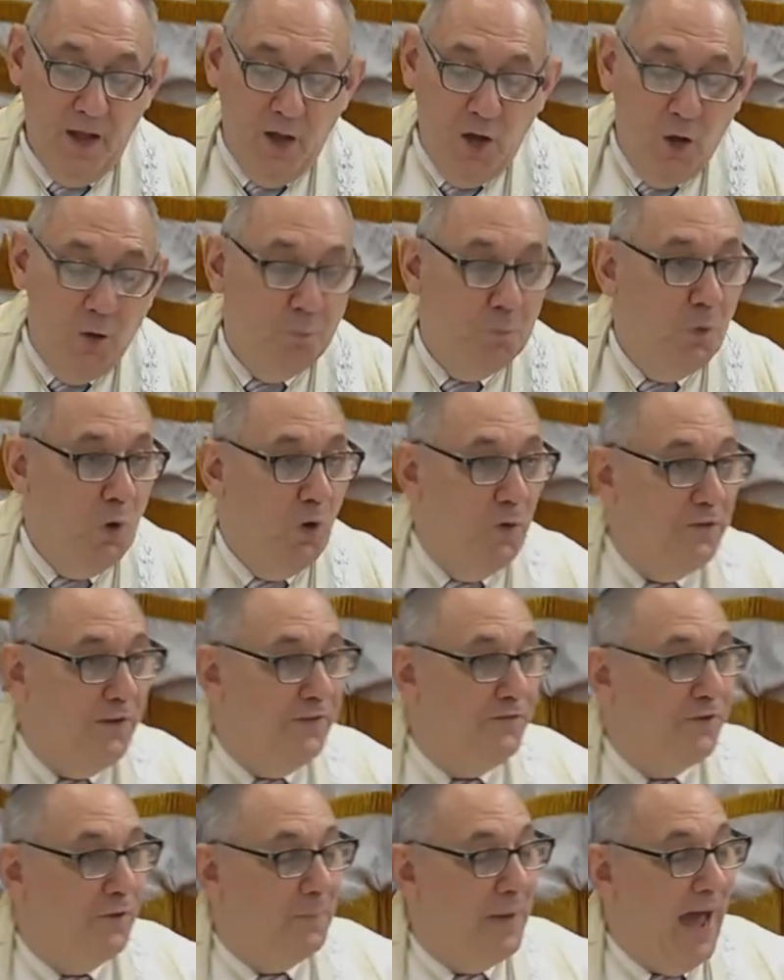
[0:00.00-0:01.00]
Moving
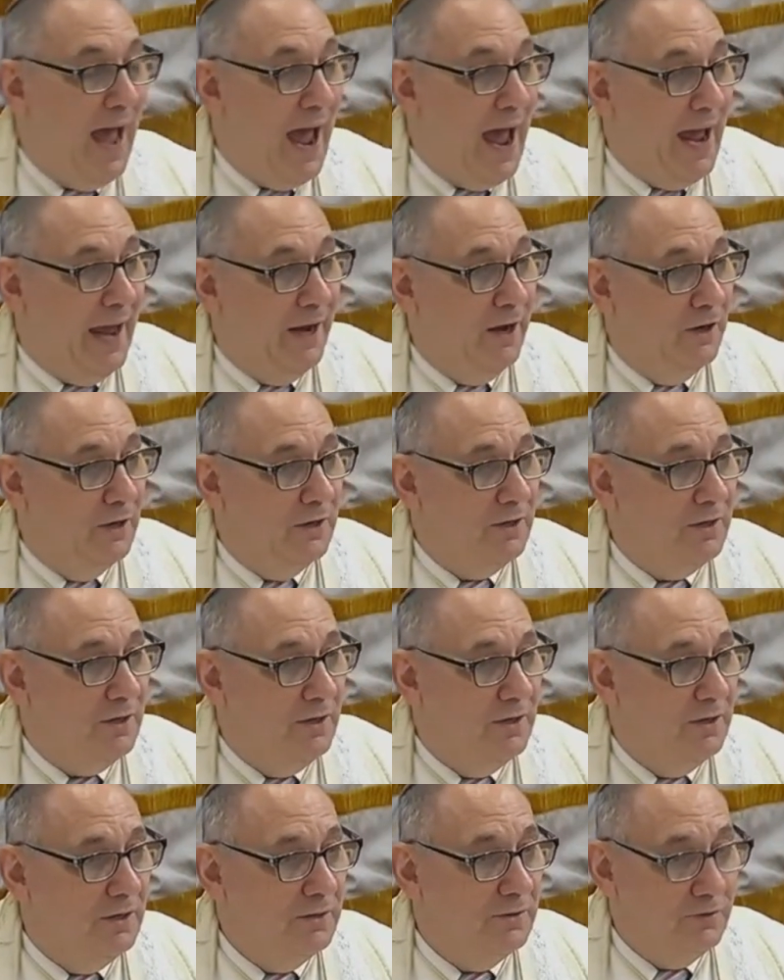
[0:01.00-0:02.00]
from anger
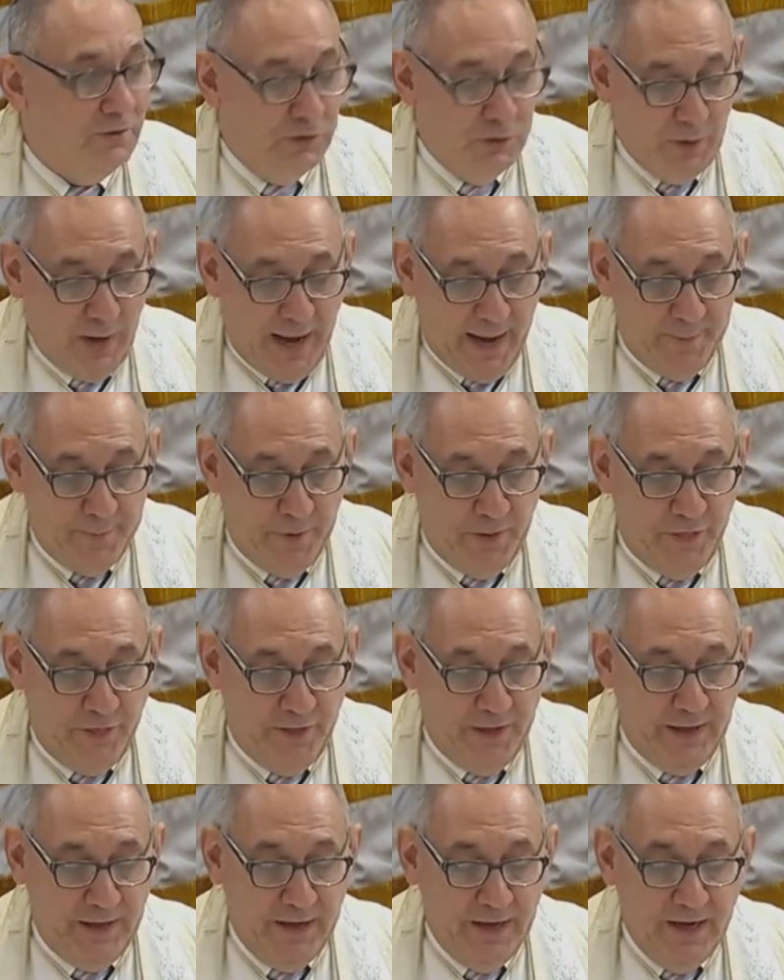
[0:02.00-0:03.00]
to
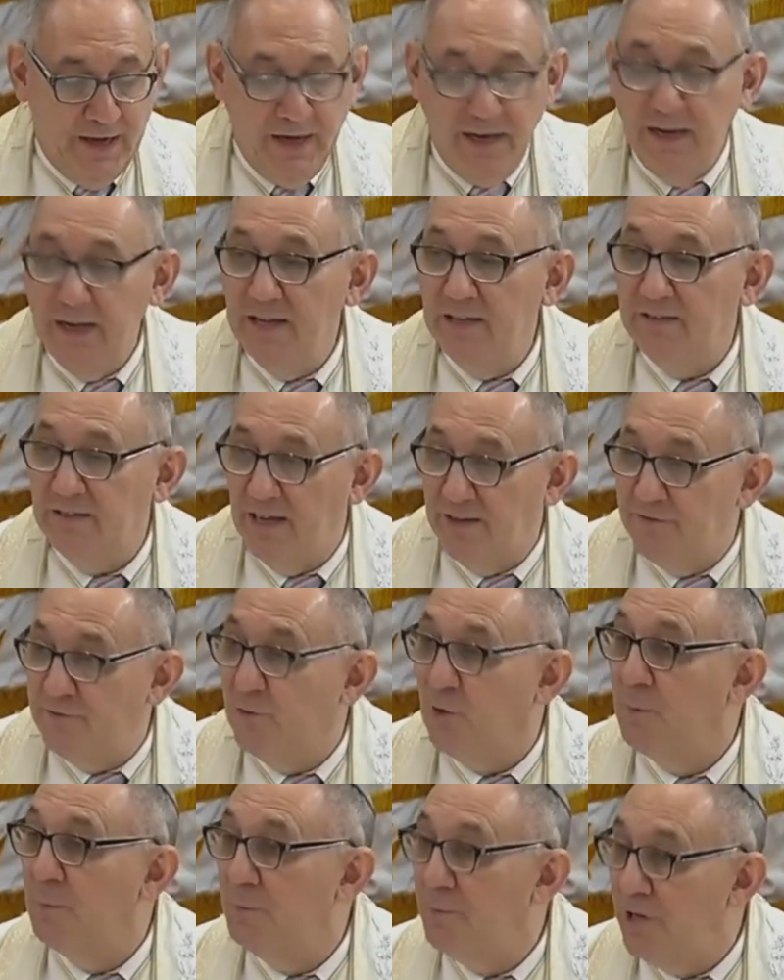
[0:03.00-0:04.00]
empathy is a
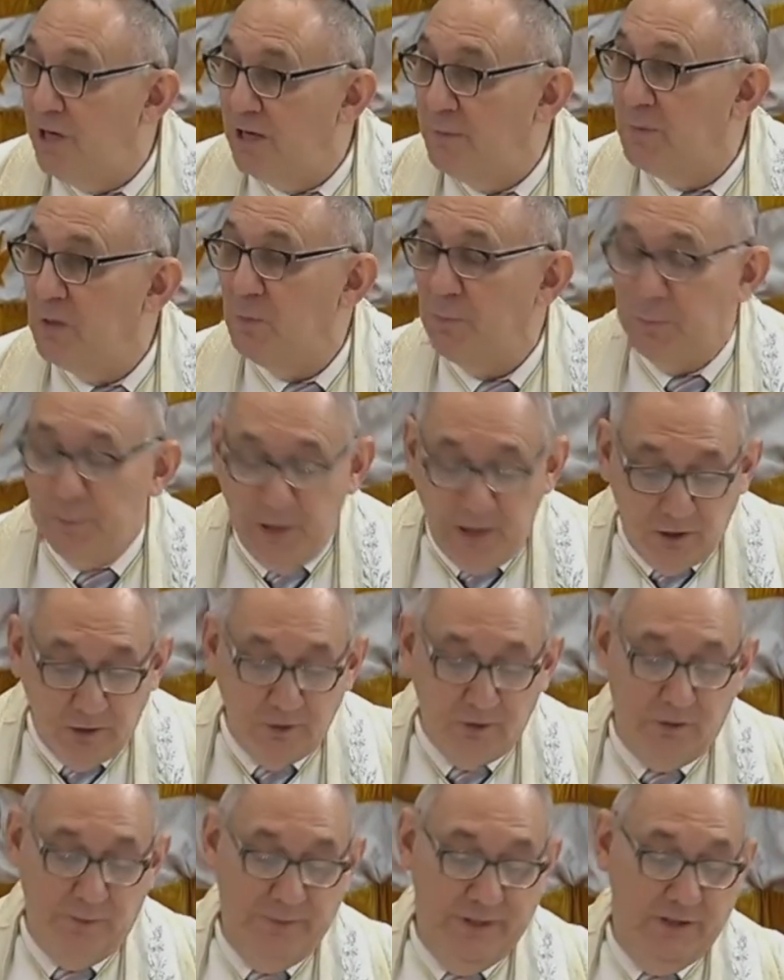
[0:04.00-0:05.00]
formidable
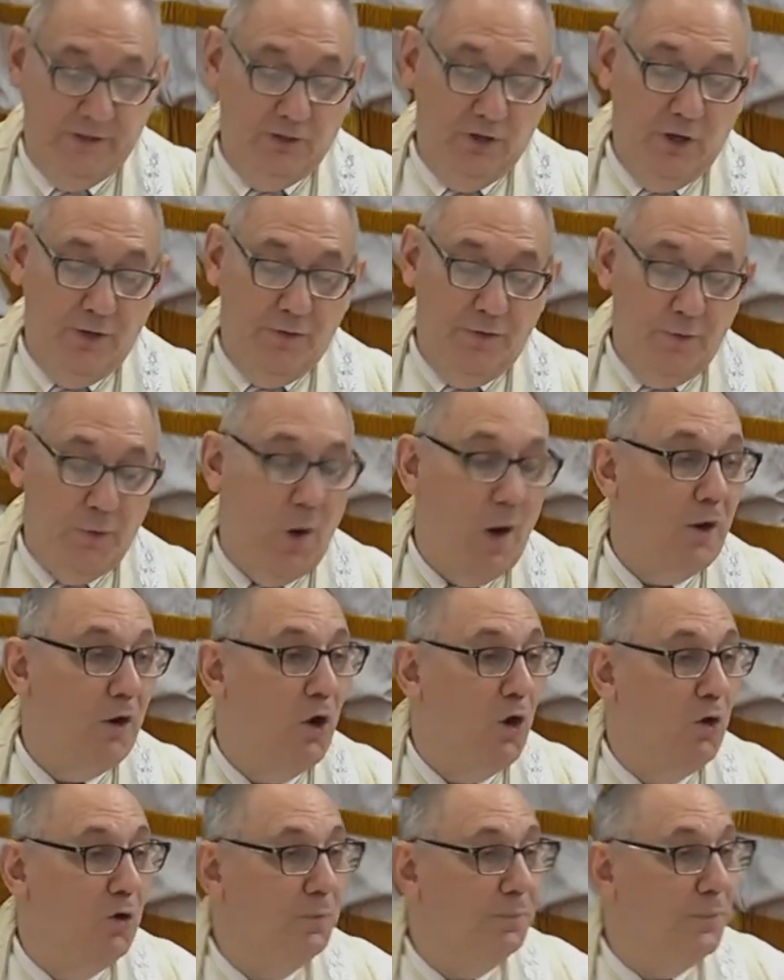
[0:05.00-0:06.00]
pilgrimage through our
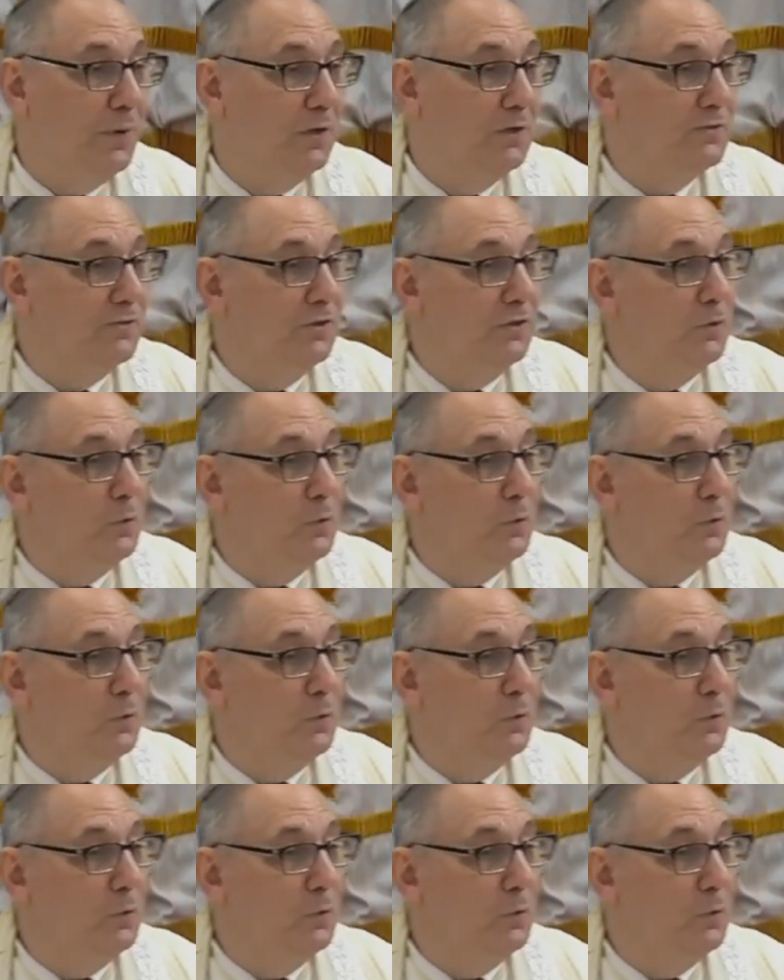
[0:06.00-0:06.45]
own personal